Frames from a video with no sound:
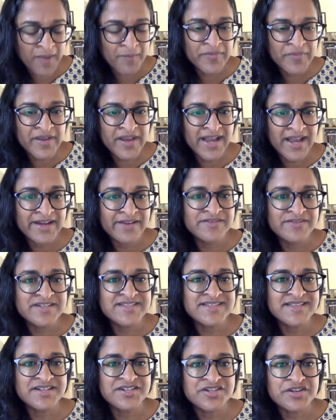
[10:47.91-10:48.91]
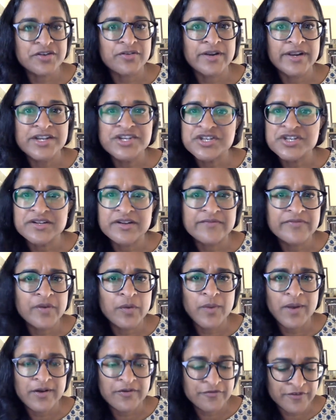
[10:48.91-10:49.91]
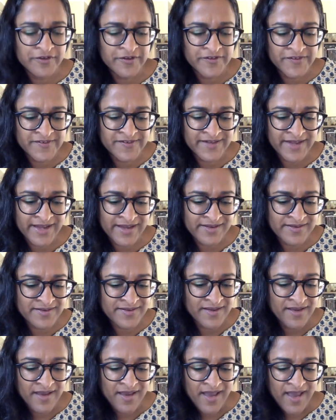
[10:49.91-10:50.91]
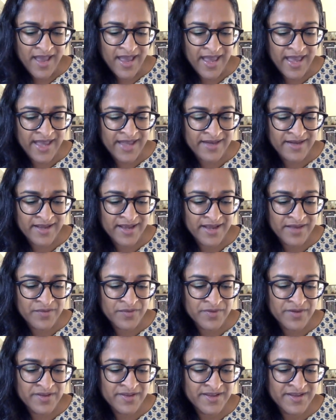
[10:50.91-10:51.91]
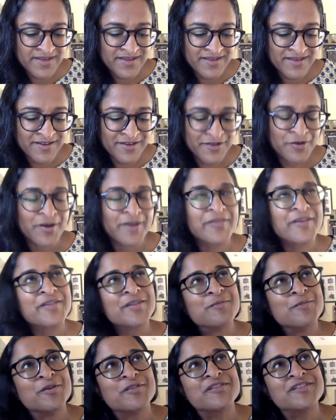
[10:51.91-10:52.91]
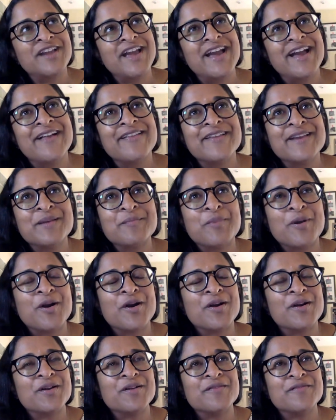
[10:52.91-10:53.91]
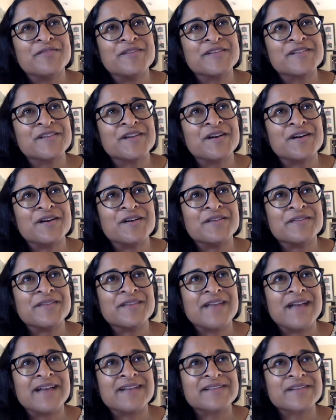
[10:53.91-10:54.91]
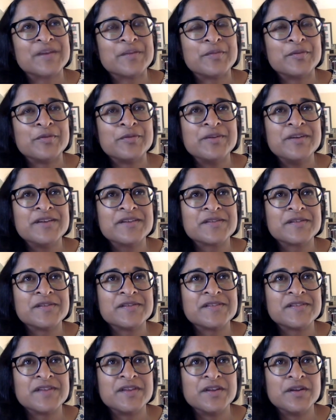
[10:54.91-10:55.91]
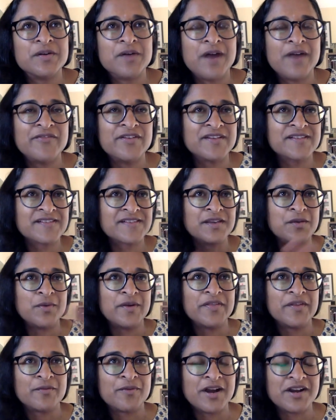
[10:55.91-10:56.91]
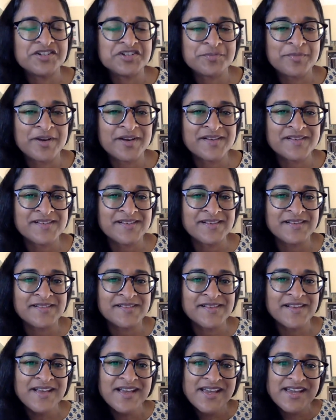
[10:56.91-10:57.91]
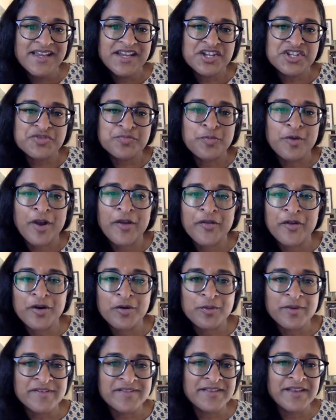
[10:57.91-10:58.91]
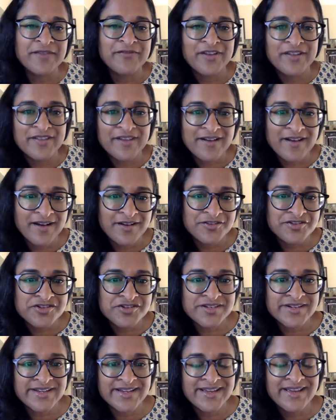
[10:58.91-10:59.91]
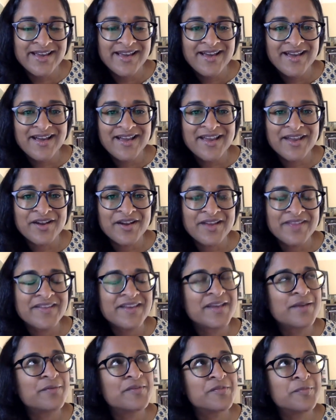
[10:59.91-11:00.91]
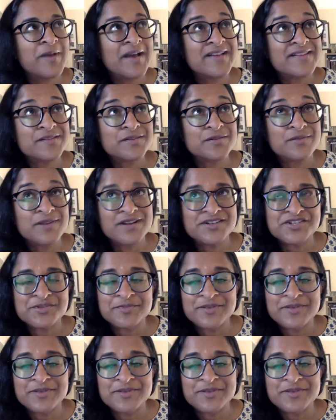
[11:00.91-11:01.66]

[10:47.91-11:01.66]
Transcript: Um, the kind of disintegration of the welfare state. And, and really, you know, I think the most telling part of this all in the last couple of weeks is, you know, obviously when the Rajapaksas, each brother was leaving the country, you know, I think it was Basil